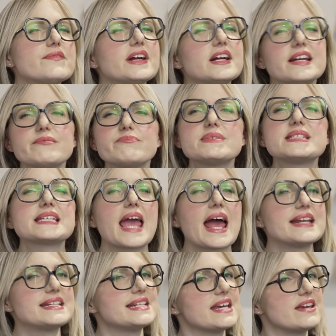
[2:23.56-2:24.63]
very
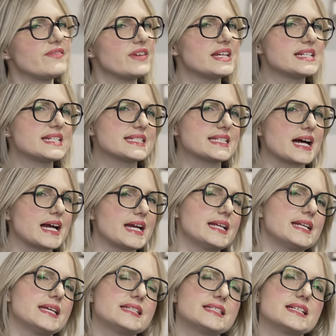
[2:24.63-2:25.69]
Scandinavian
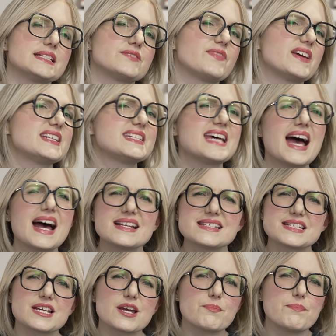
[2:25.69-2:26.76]
design is this
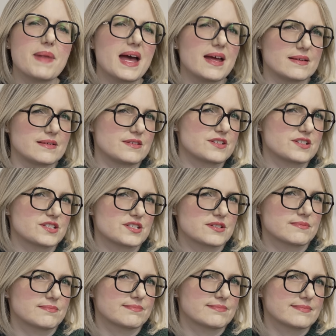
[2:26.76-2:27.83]
fantastic bench.
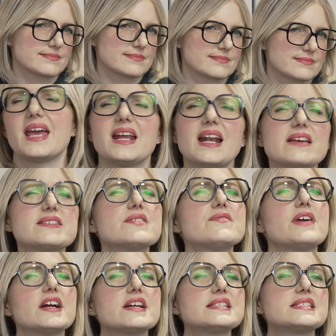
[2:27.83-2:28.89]
It has a
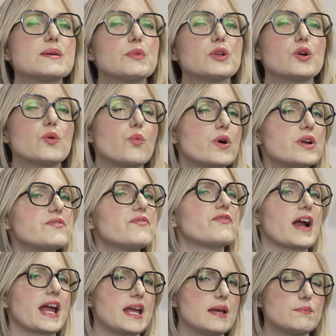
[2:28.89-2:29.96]
very similar wood
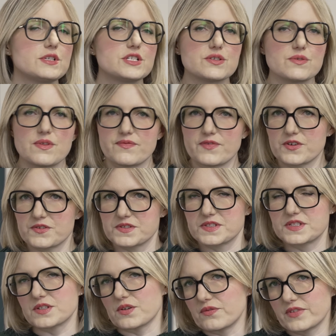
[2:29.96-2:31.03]
frame to the first
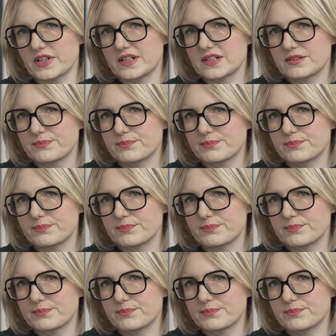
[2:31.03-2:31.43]
sofa,